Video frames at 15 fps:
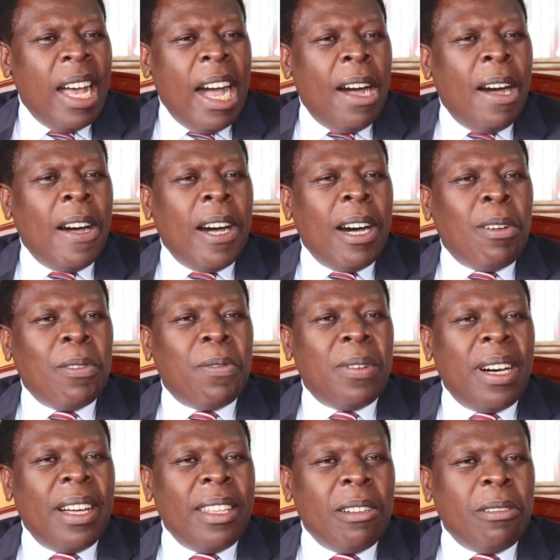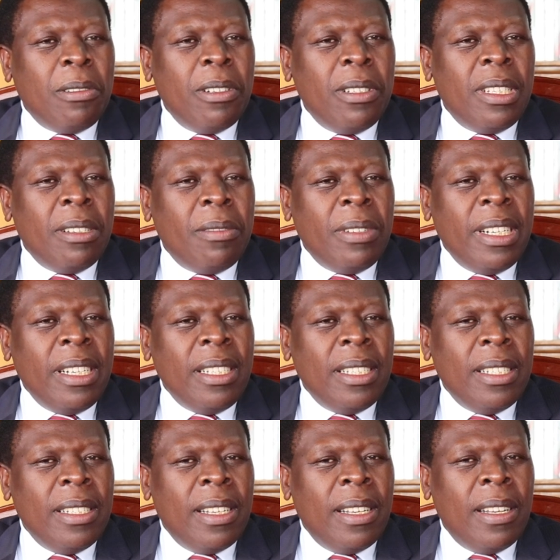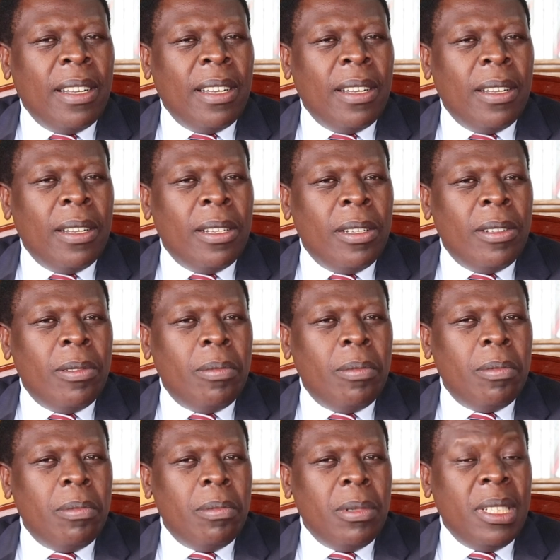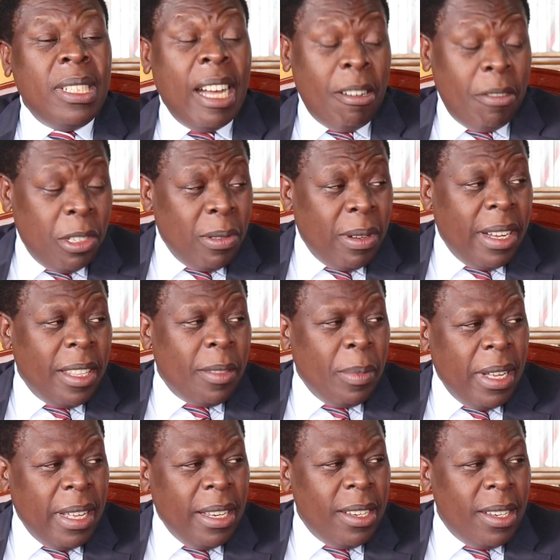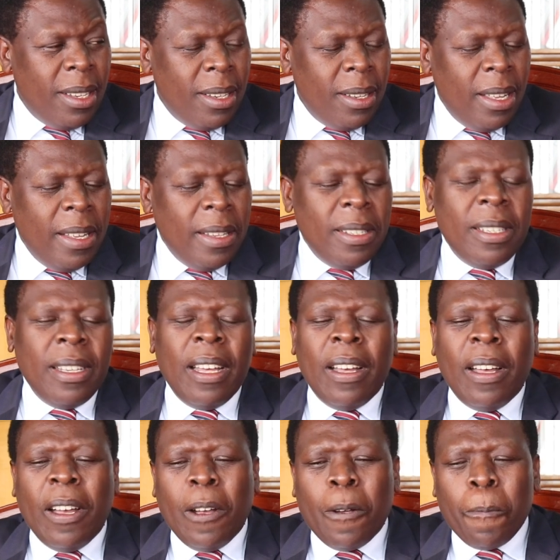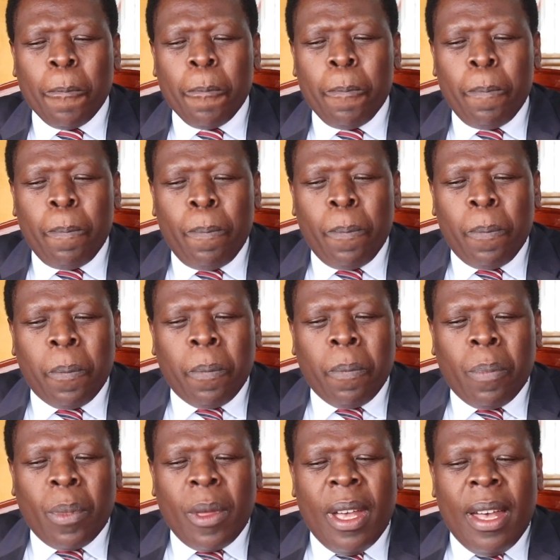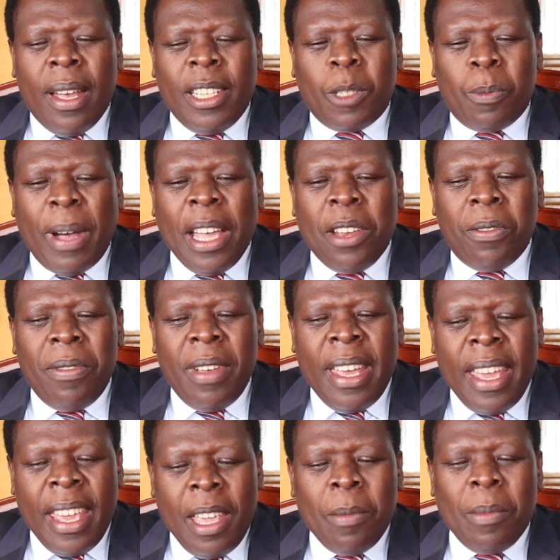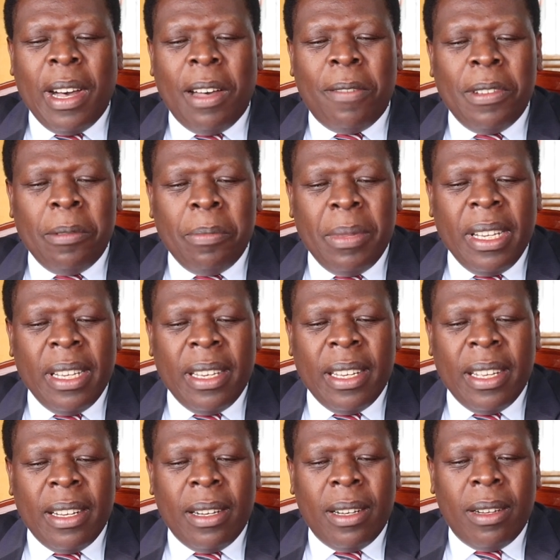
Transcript: Our, uh, uh, our father was a very down to earth man, and in spite of him having been